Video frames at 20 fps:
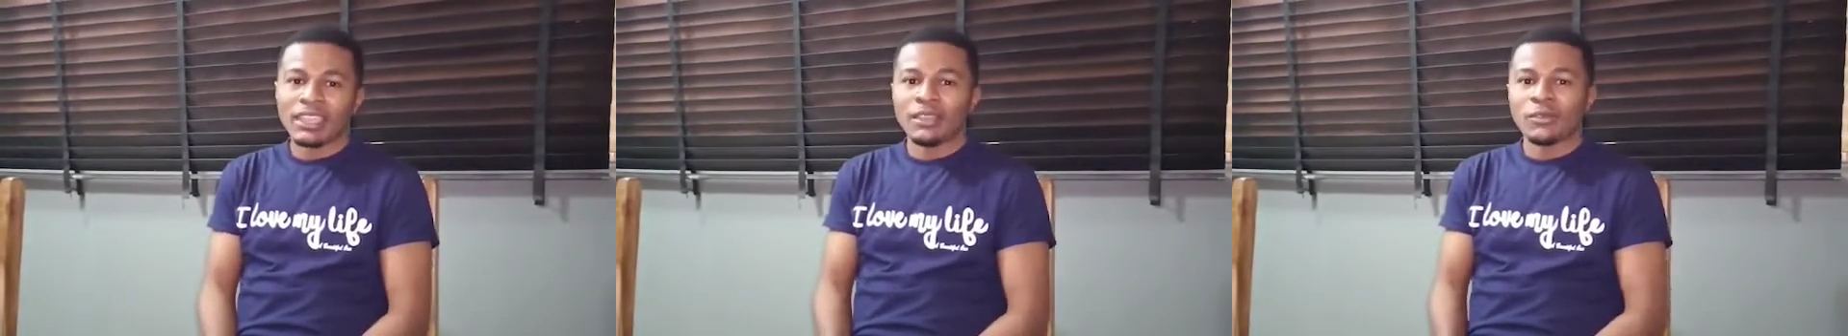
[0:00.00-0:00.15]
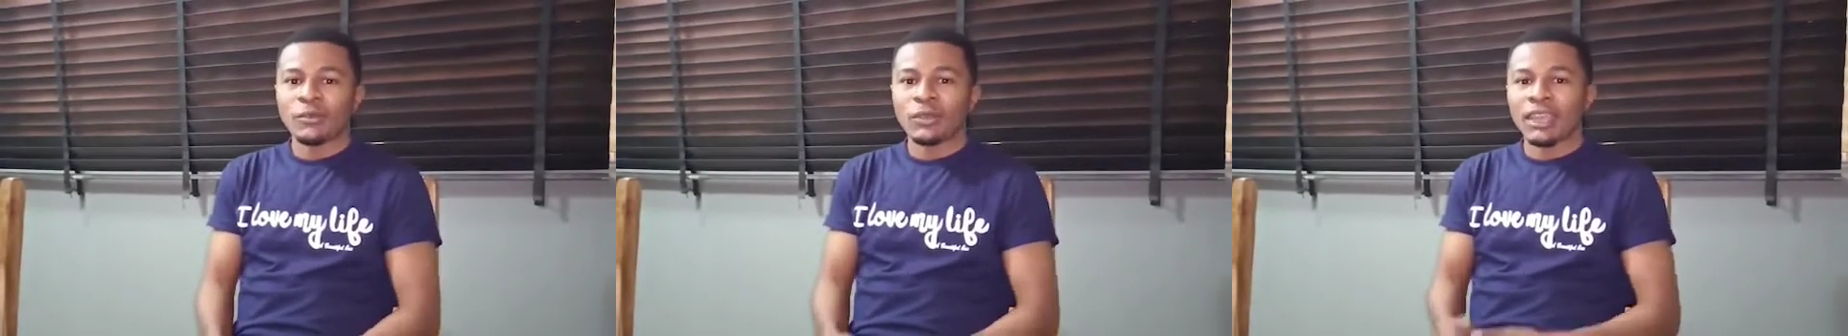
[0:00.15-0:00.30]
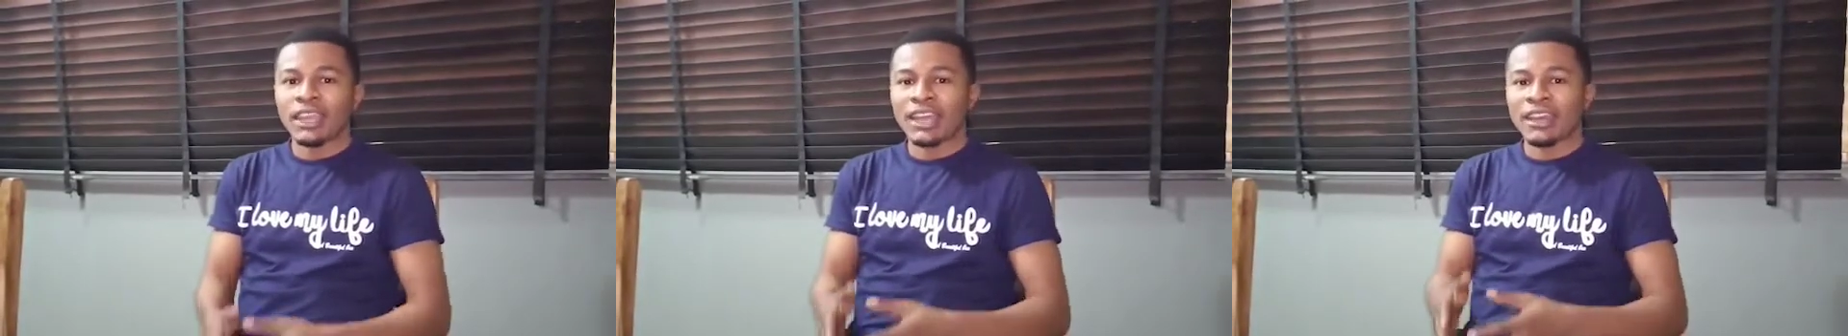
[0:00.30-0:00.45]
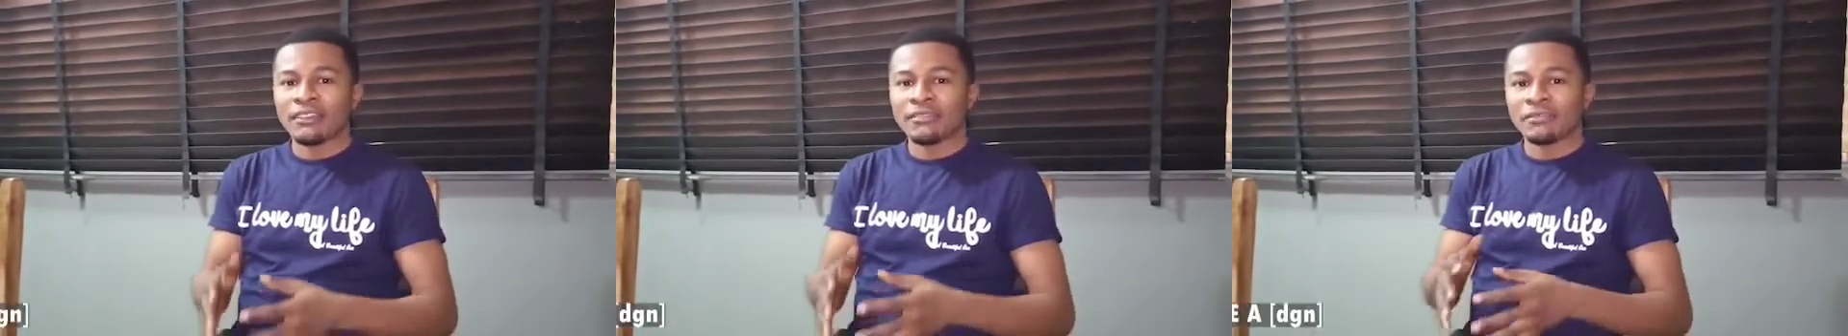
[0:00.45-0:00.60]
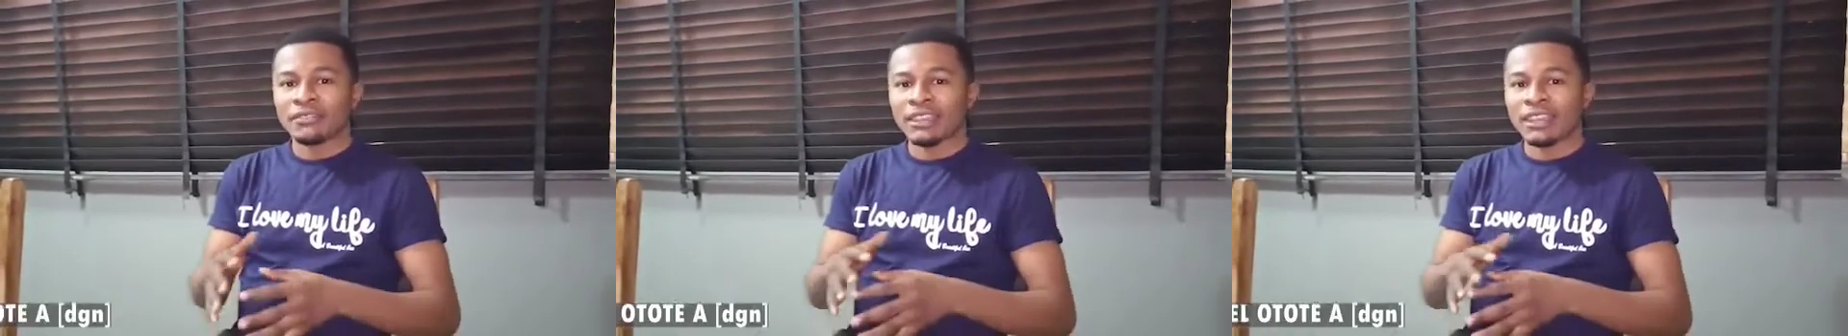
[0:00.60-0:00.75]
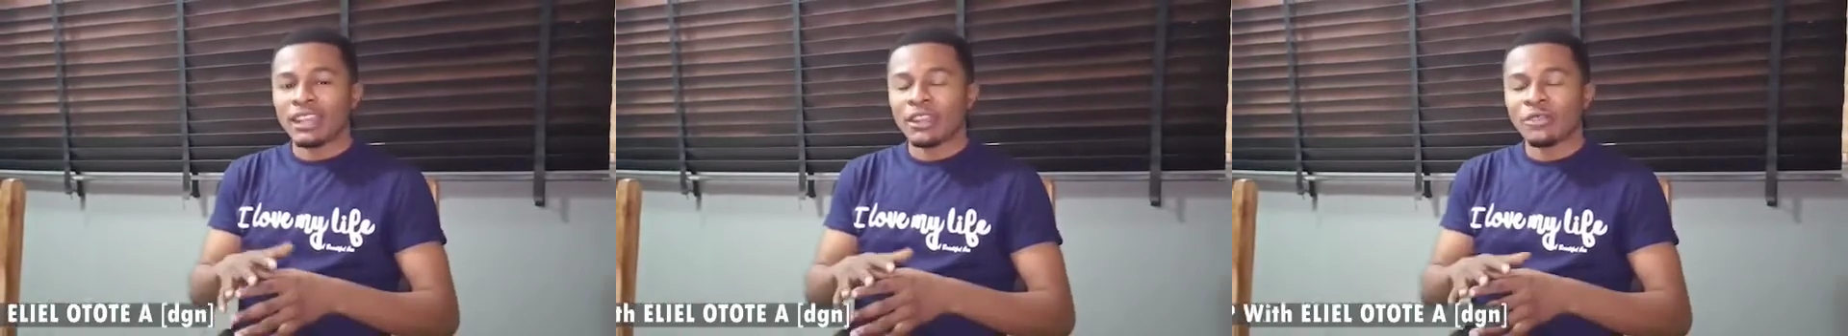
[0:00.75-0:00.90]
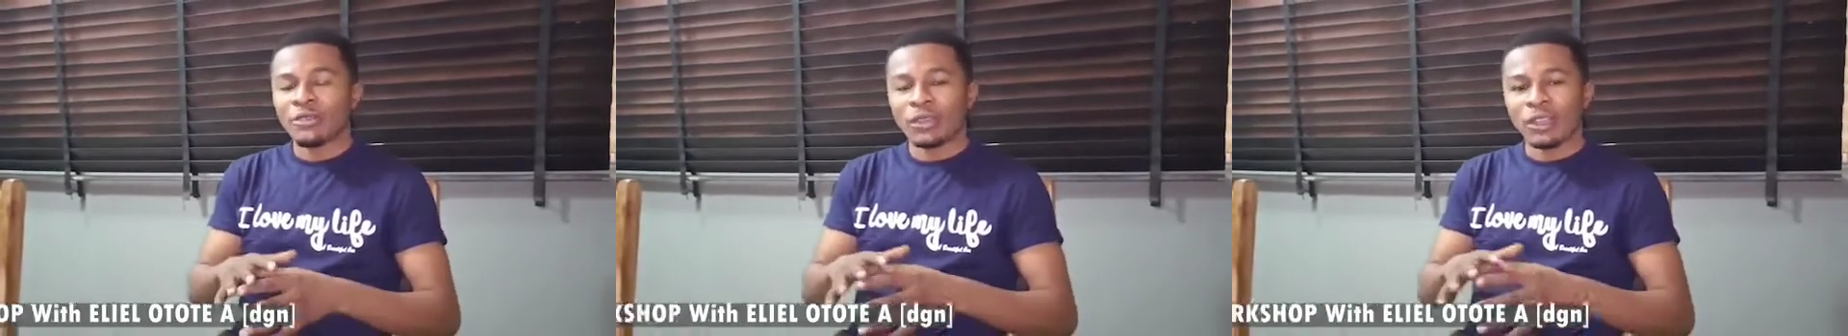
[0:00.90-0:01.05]
we have
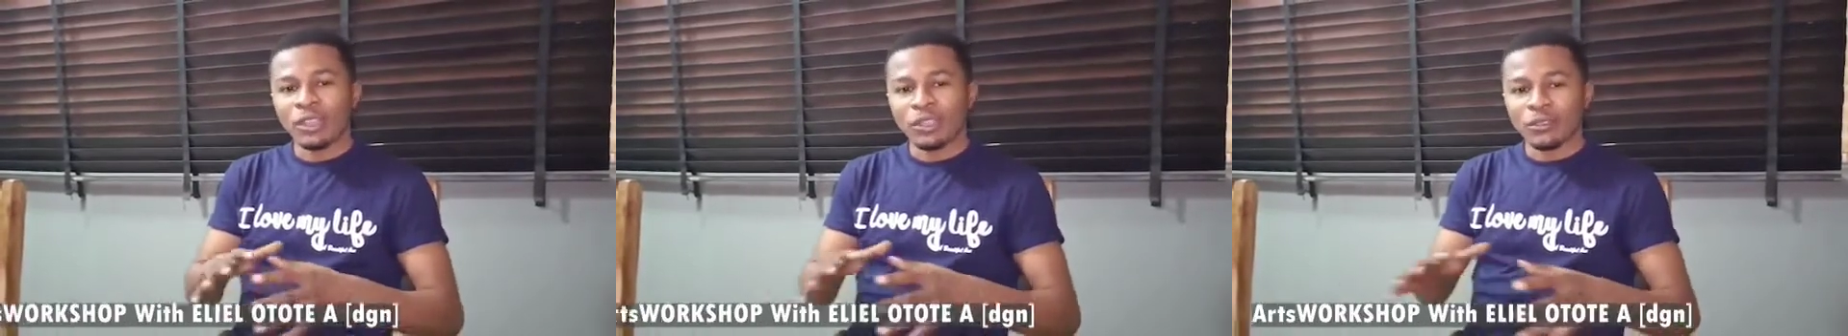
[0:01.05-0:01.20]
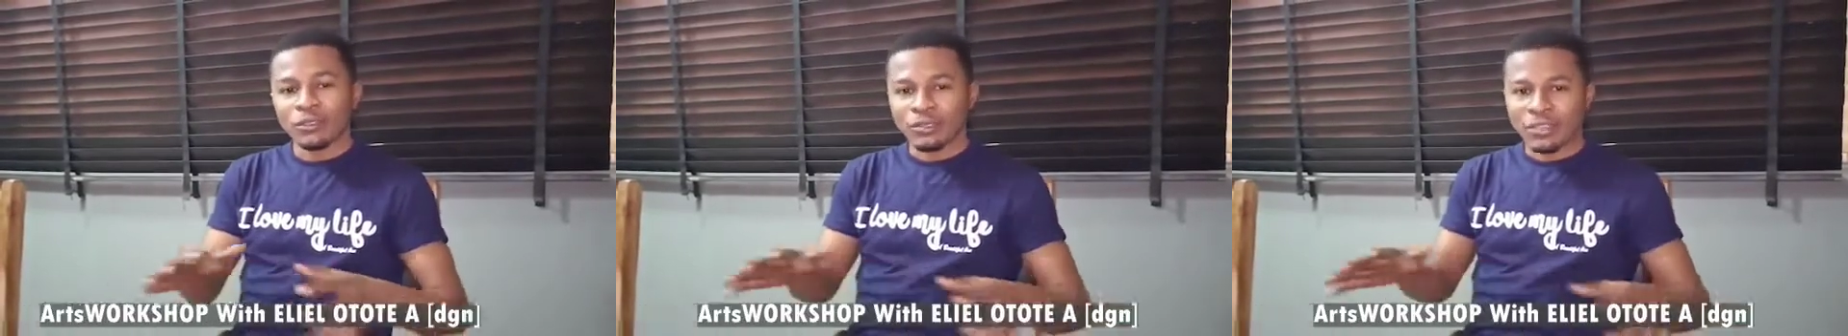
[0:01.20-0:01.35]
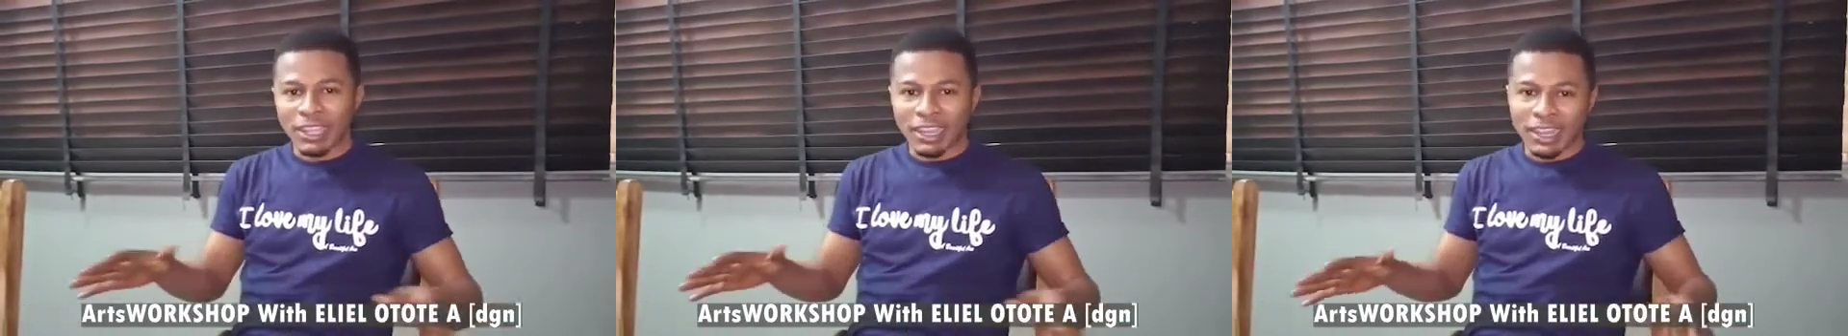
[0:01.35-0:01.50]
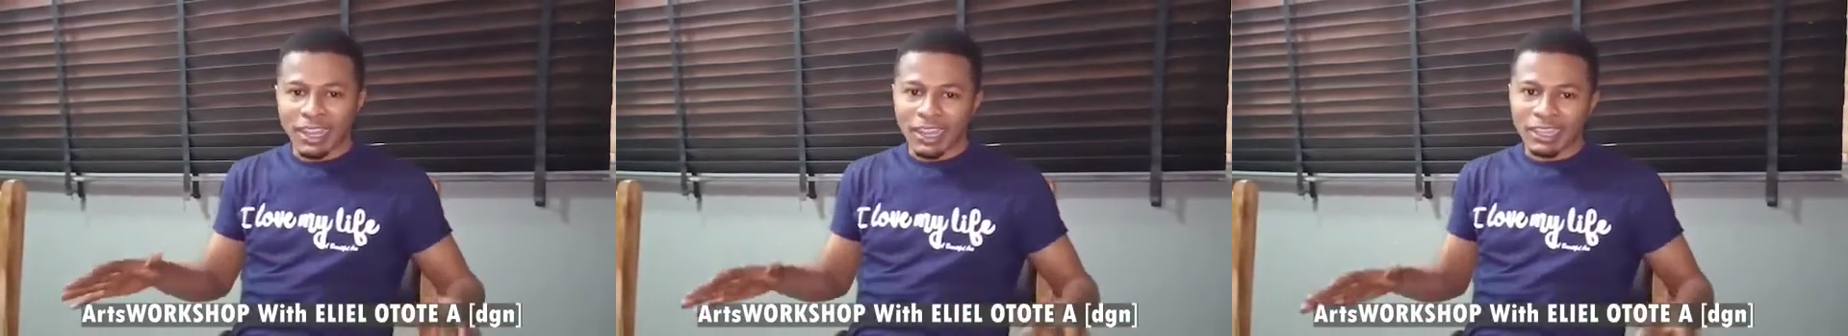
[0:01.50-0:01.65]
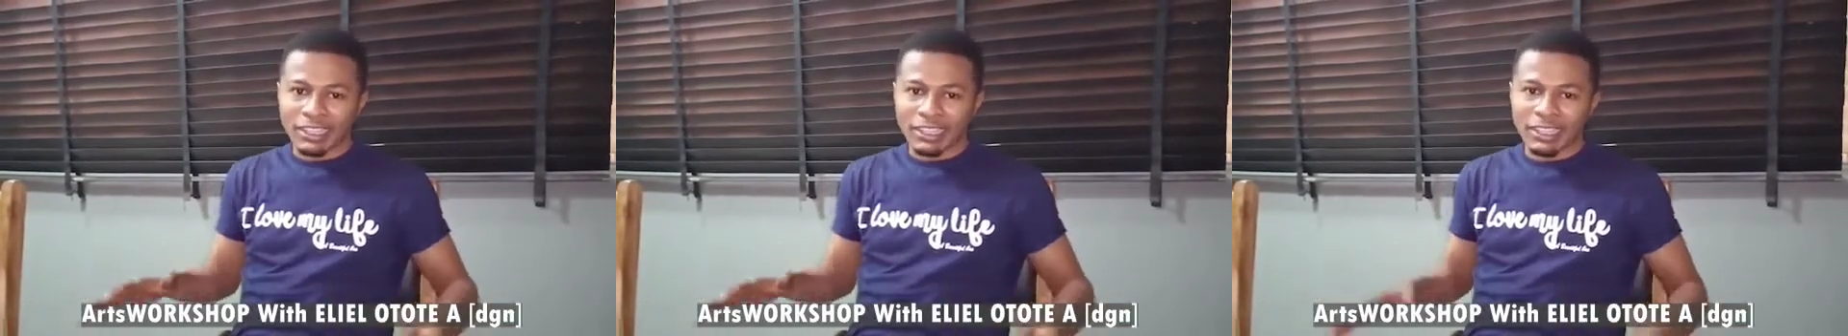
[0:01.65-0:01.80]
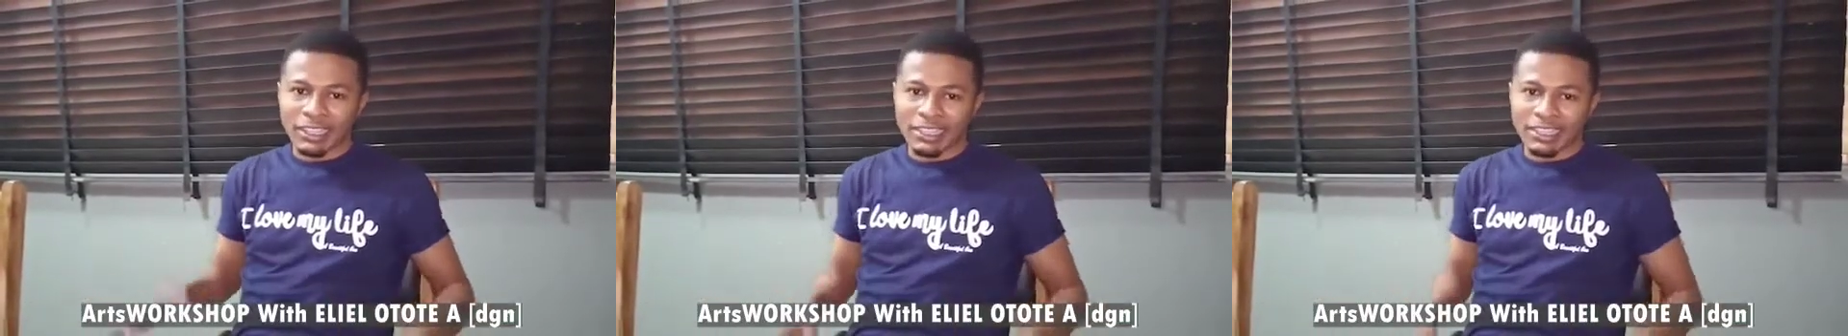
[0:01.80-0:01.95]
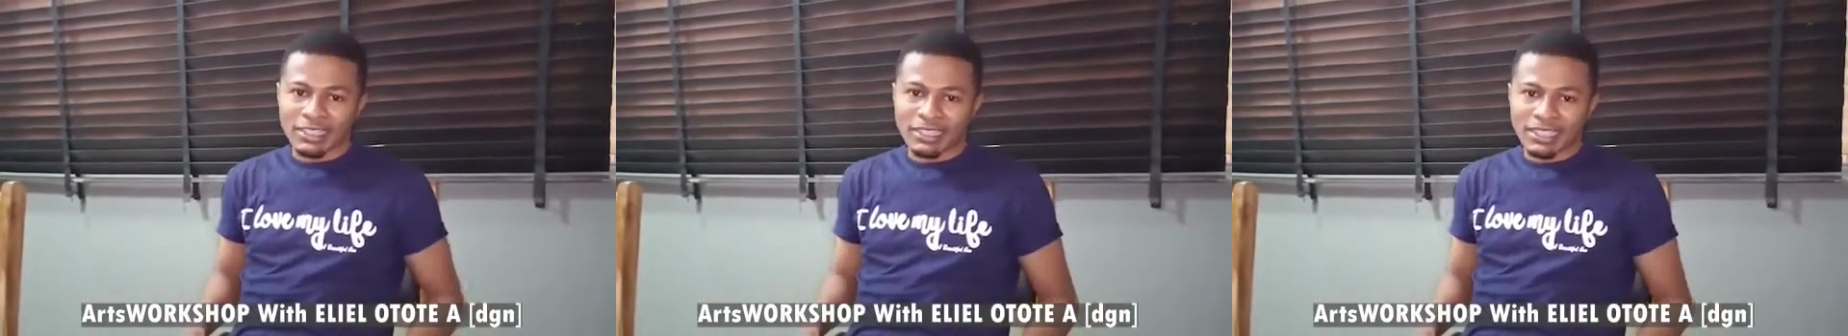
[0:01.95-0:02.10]
an array of
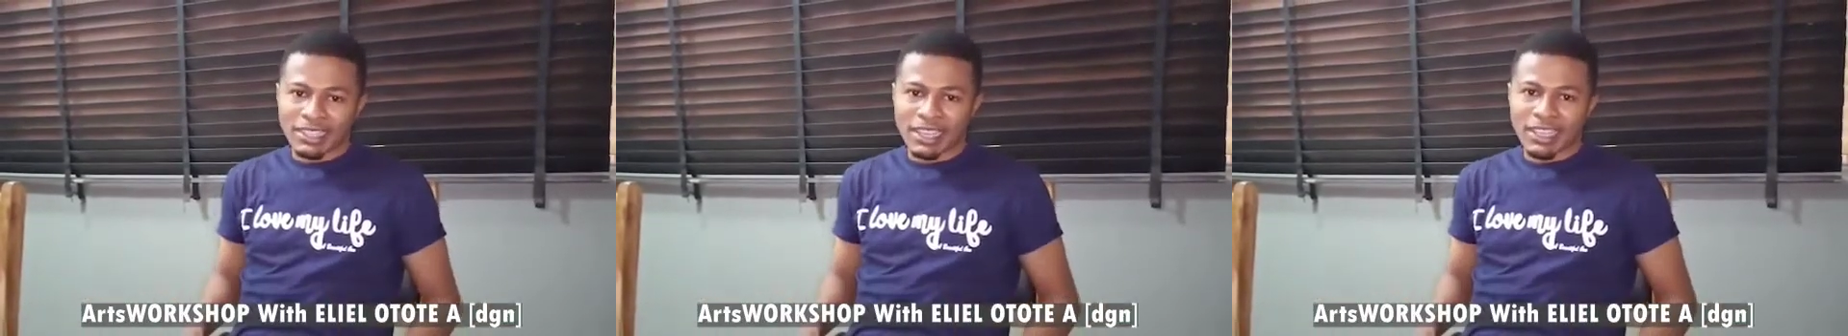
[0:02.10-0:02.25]
characters,